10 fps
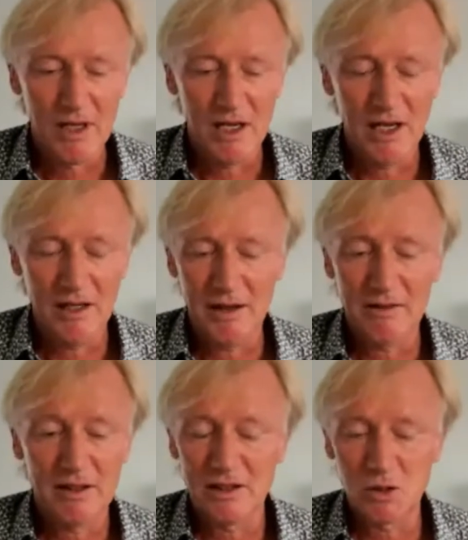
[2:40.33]
I
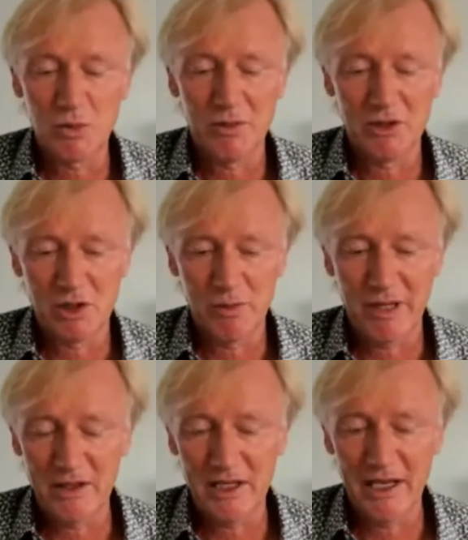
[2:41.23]
think that's pretty much a
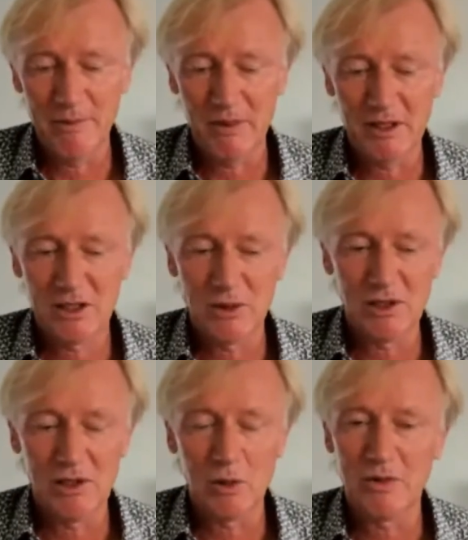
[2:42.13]
paradigm that goes
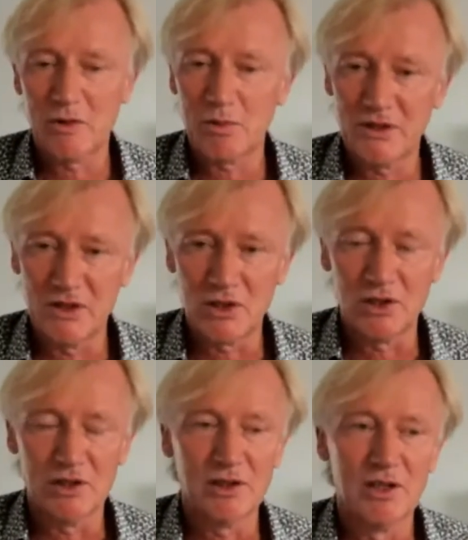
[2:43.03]
along with
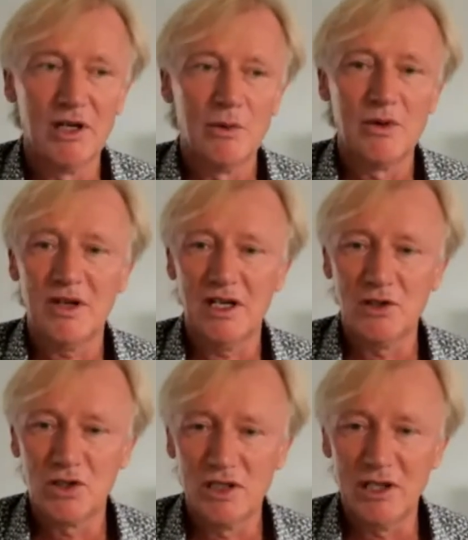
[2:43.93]
precision, with
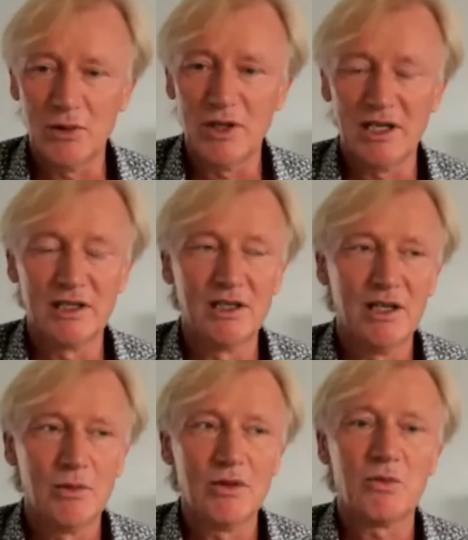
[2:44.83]
engineering,
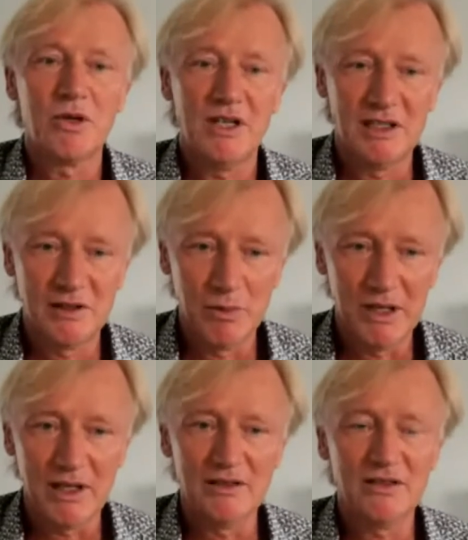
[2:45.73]
with
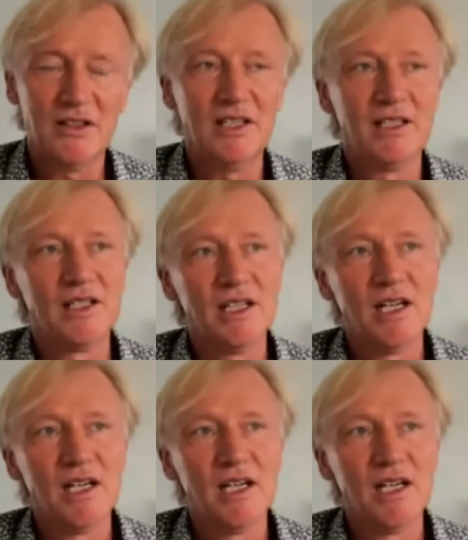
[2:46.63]
predictability.